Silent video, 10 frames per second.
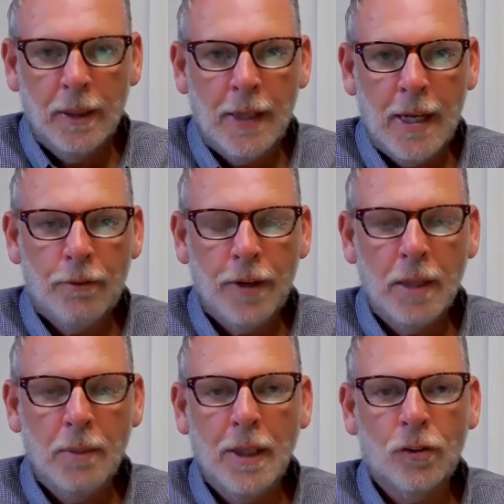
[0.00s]
in that
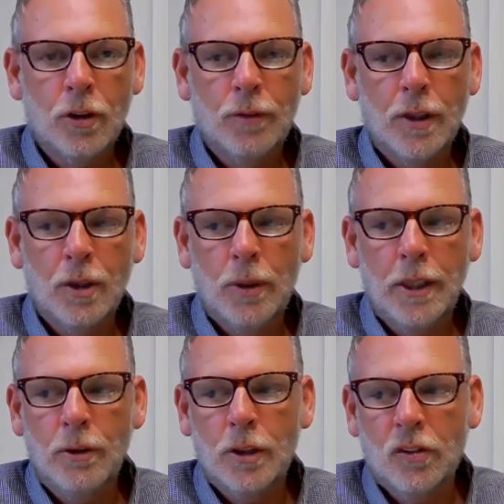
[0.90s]
Fannie Mae survey the way
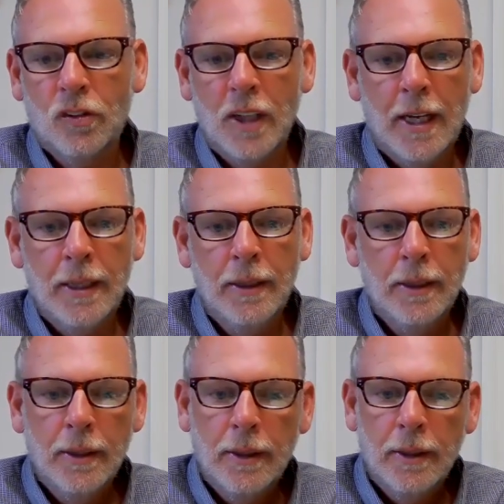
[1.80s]
you just said,
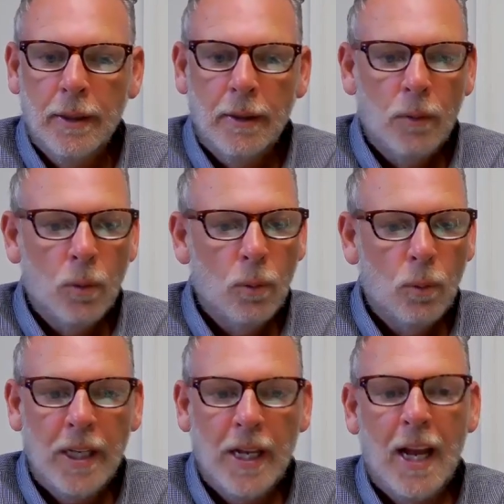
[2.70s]

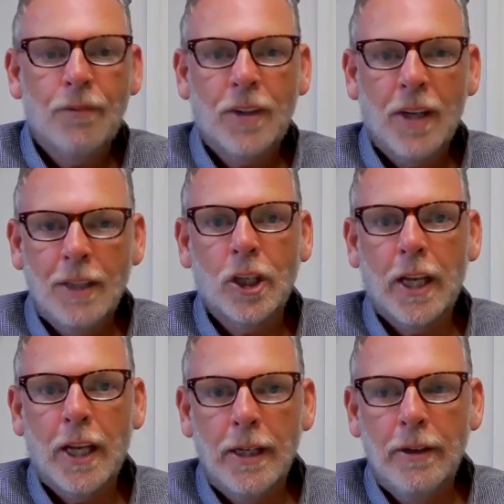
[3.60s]
we have to educate.